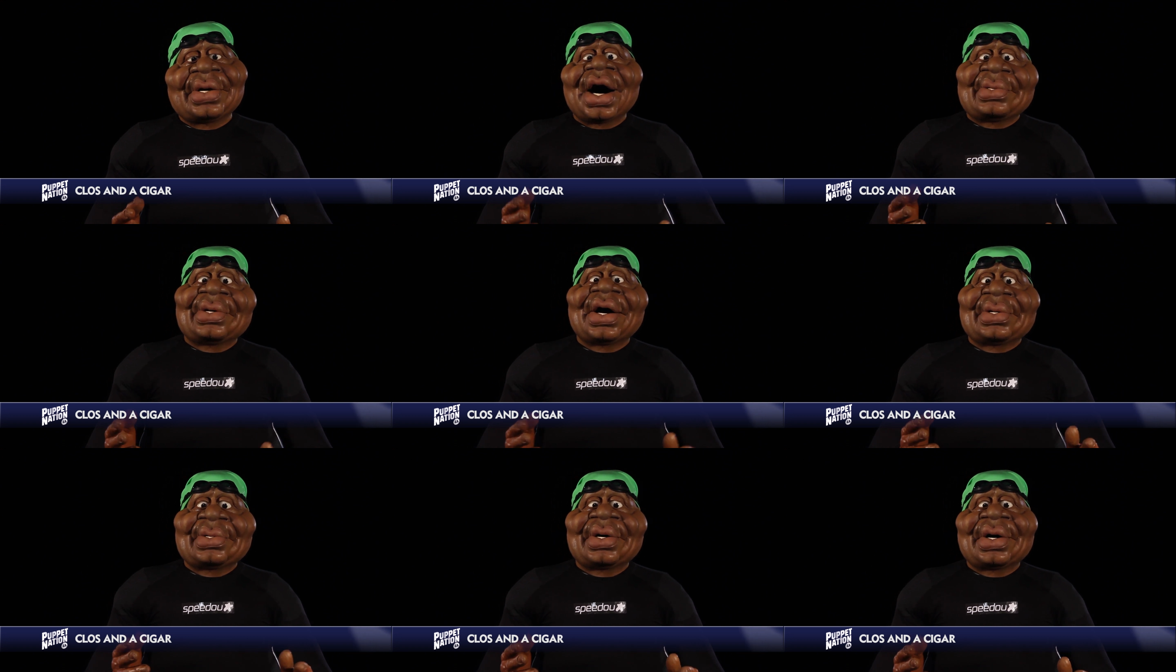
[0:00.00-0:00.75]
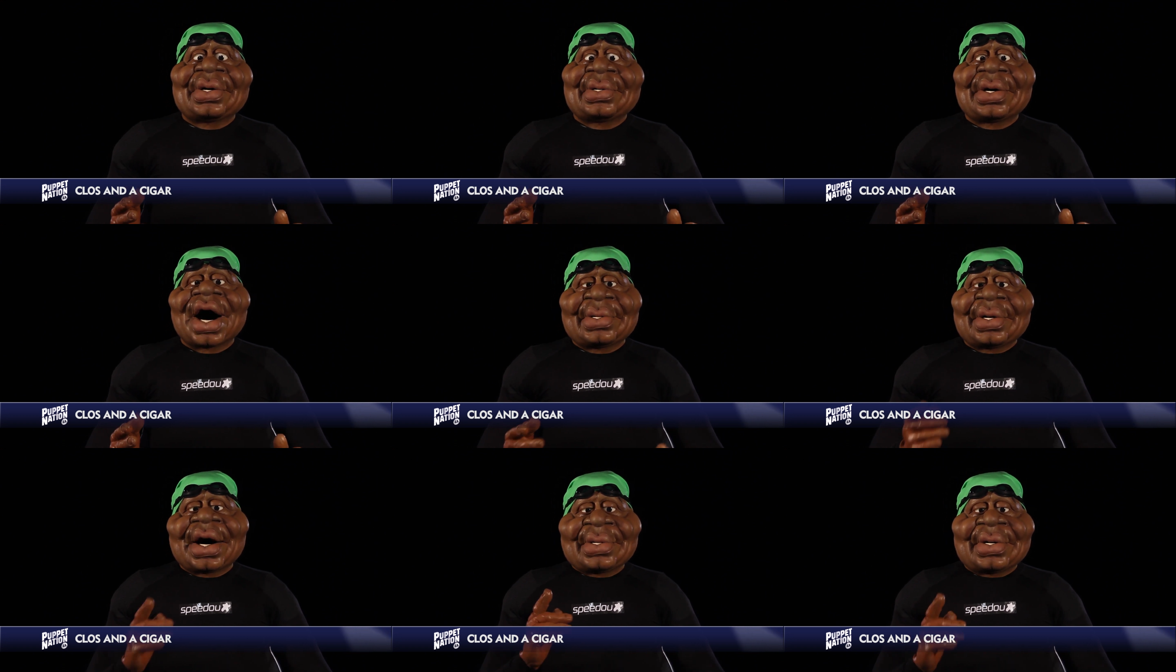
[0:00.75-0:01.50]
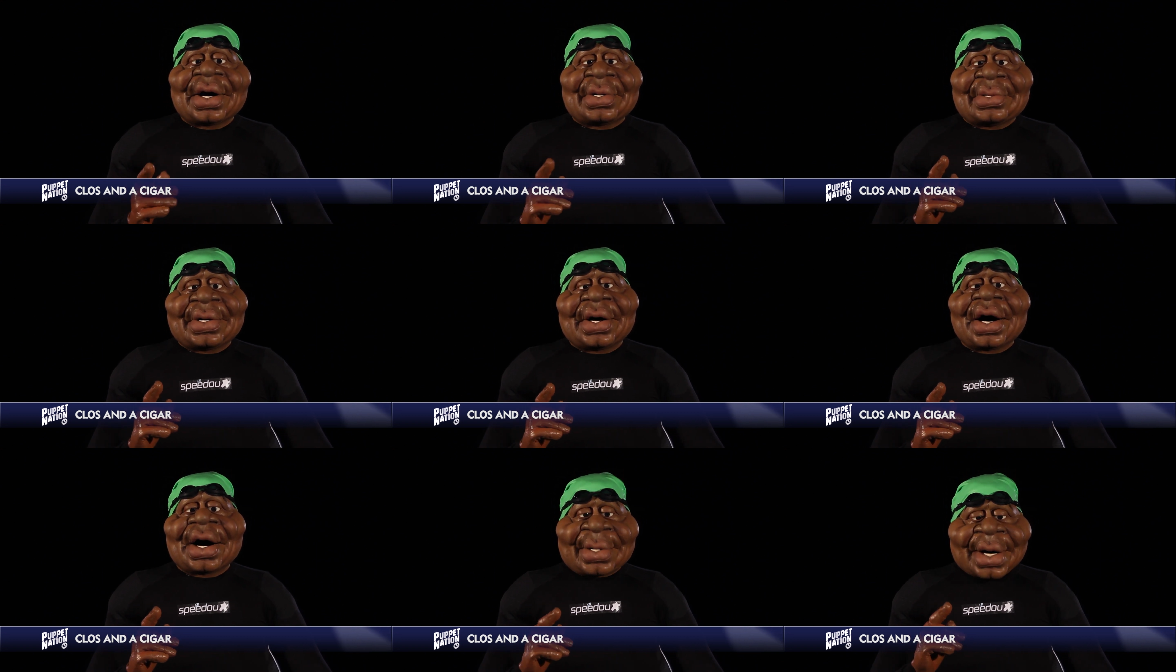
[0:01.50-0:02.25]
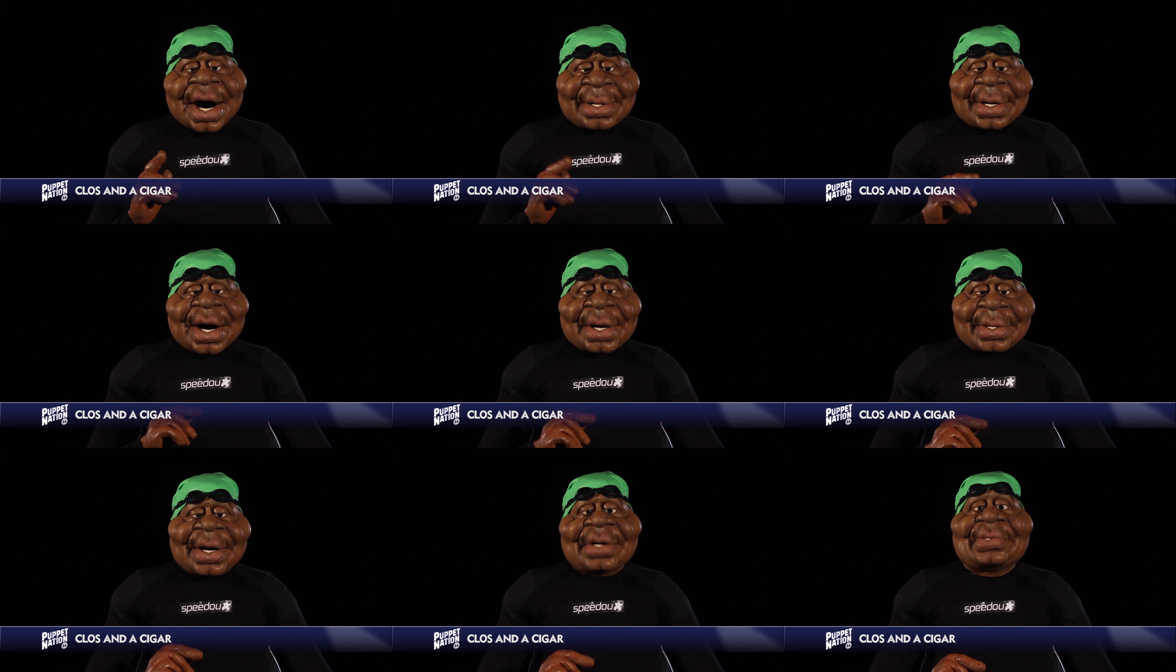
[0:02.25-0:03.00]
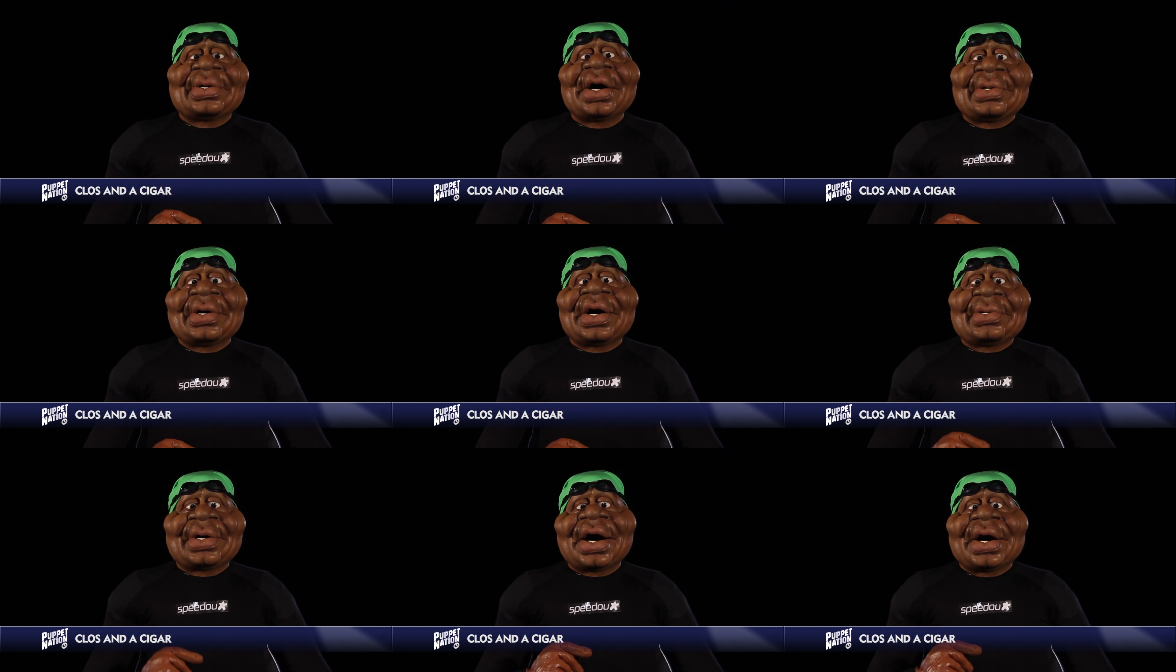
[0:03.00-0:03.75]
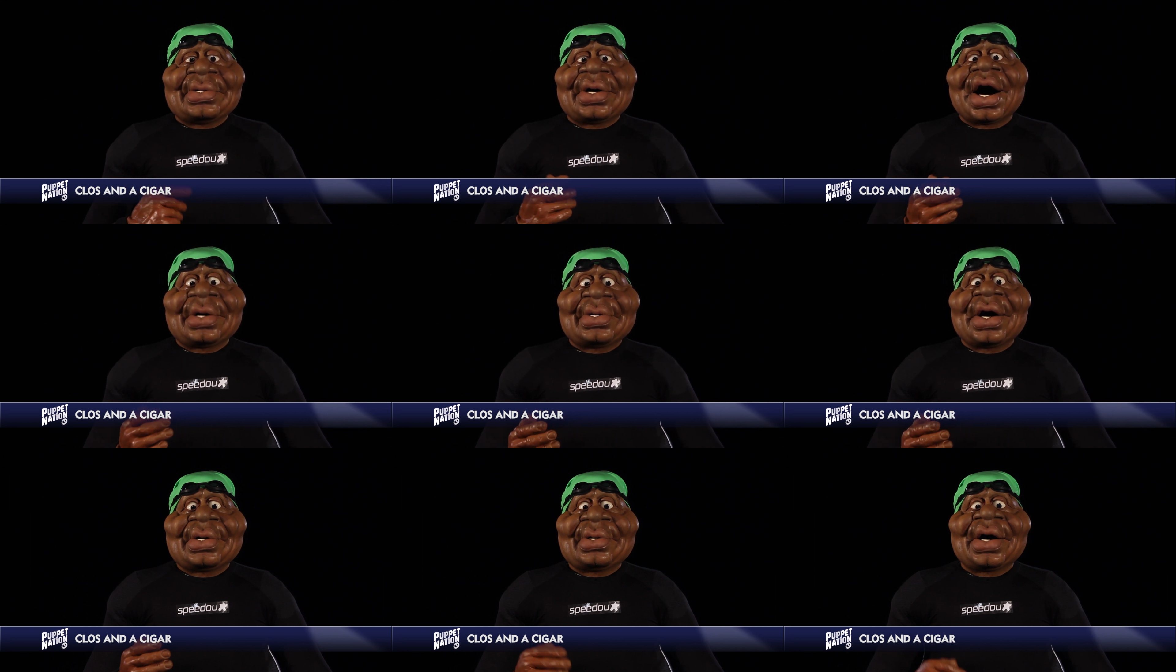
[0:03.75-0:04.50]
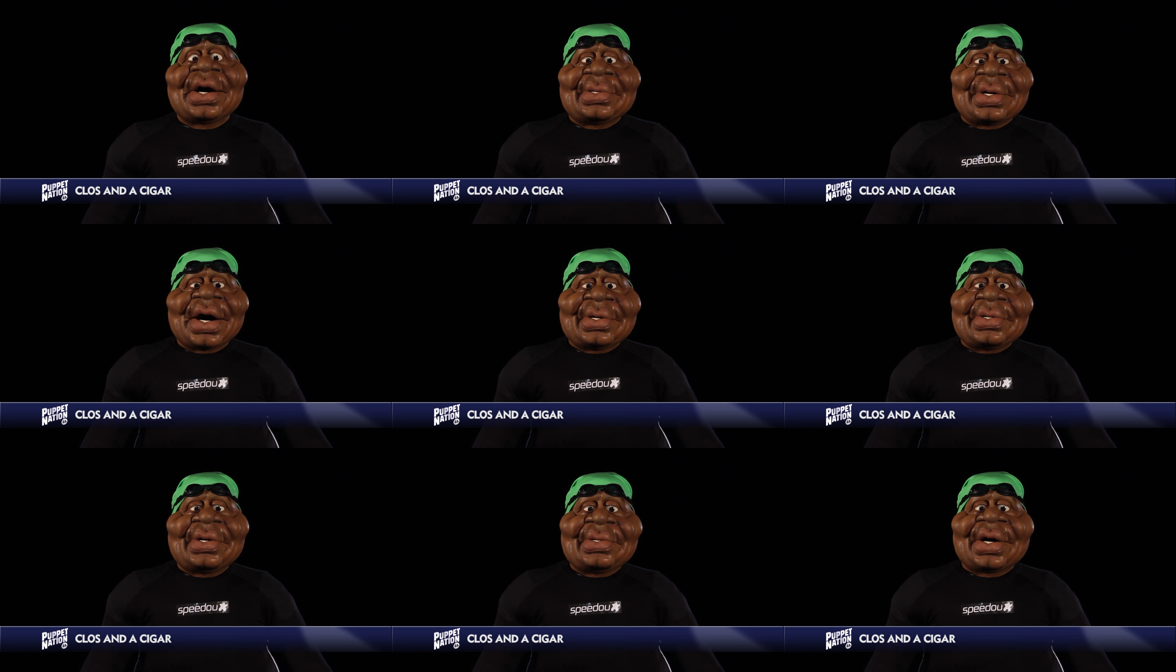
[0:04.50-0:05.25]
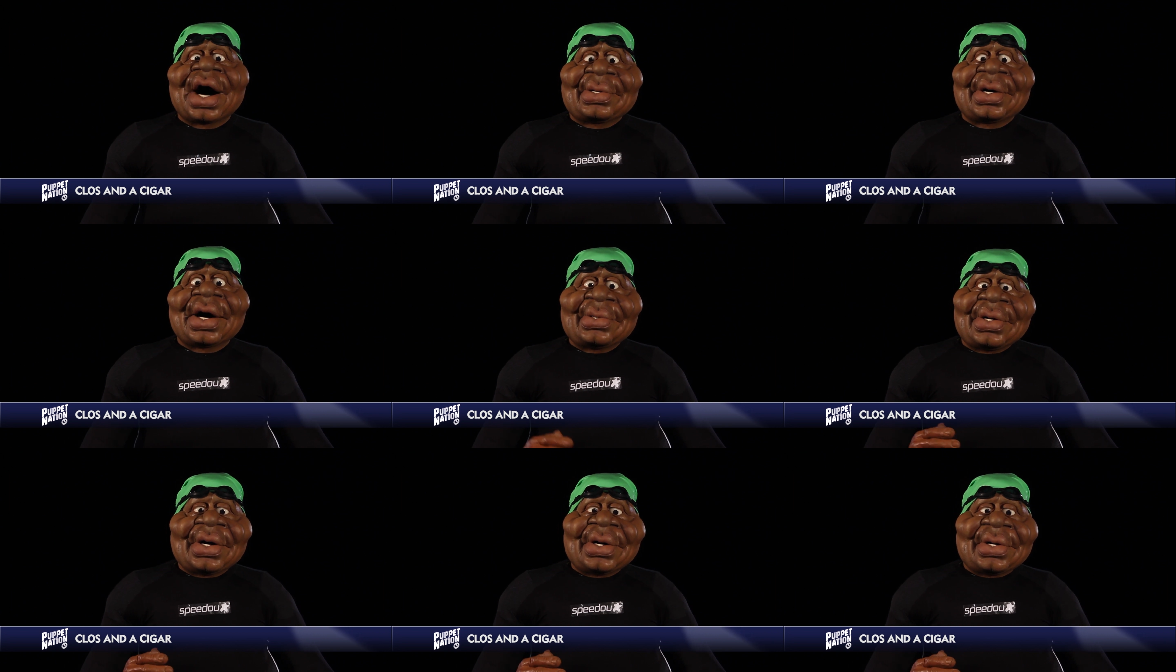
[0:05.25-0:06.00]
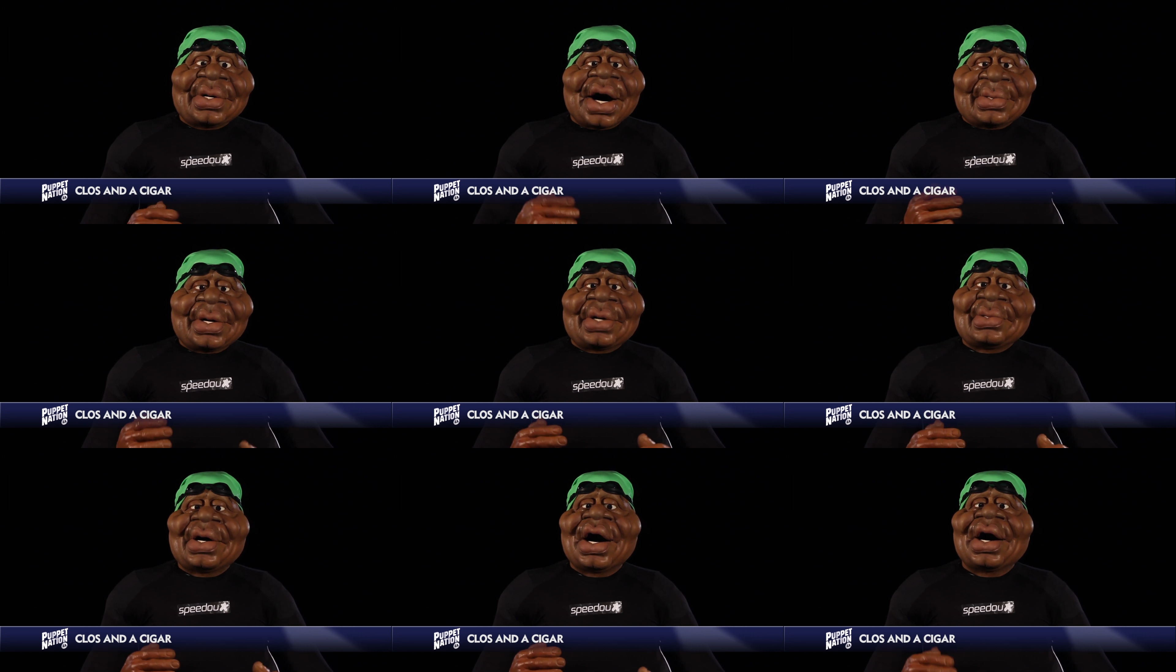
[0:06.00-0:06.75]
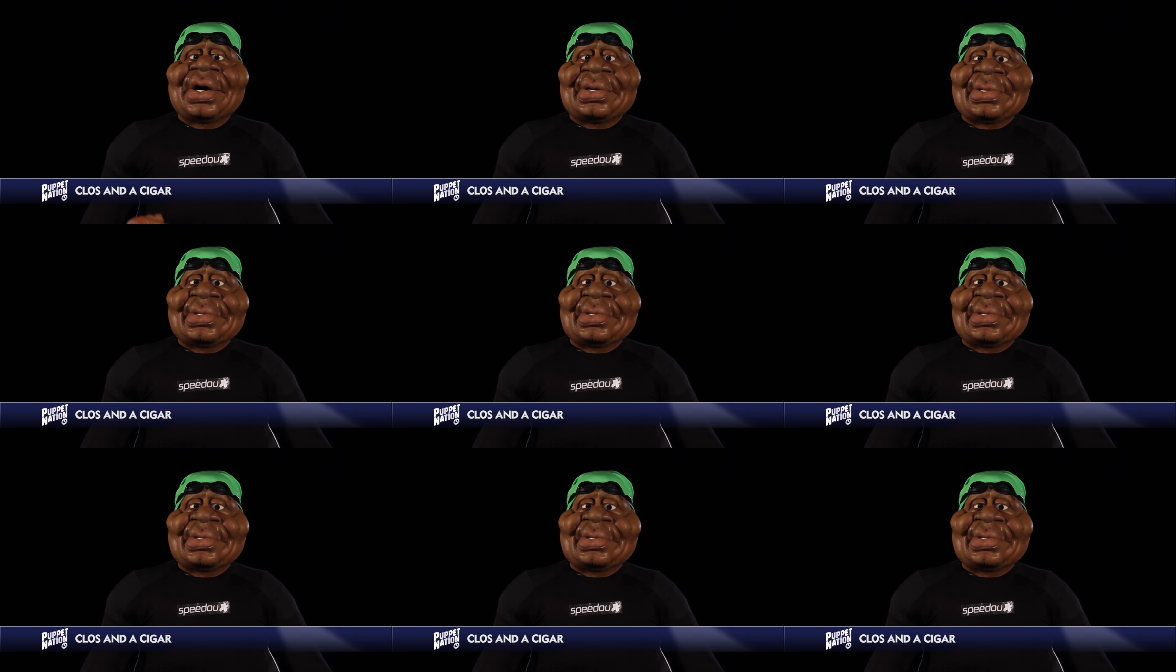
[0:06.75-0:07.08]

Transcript: And of course, we found a sleep trainer who will put him through his cricket paces in his uh, REM state.